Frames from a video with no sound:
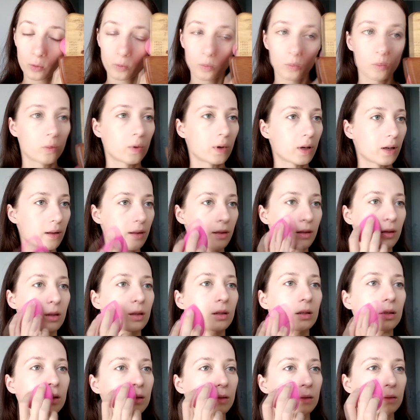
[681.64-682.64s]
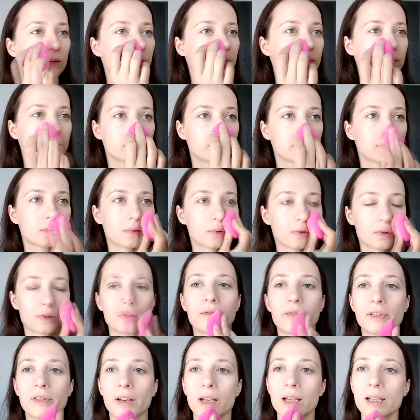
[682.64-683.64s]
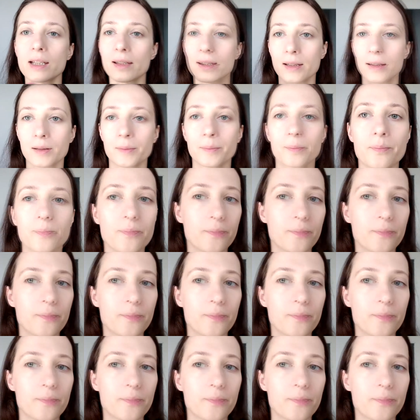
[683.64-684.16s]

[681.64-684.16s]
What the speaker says: with the face.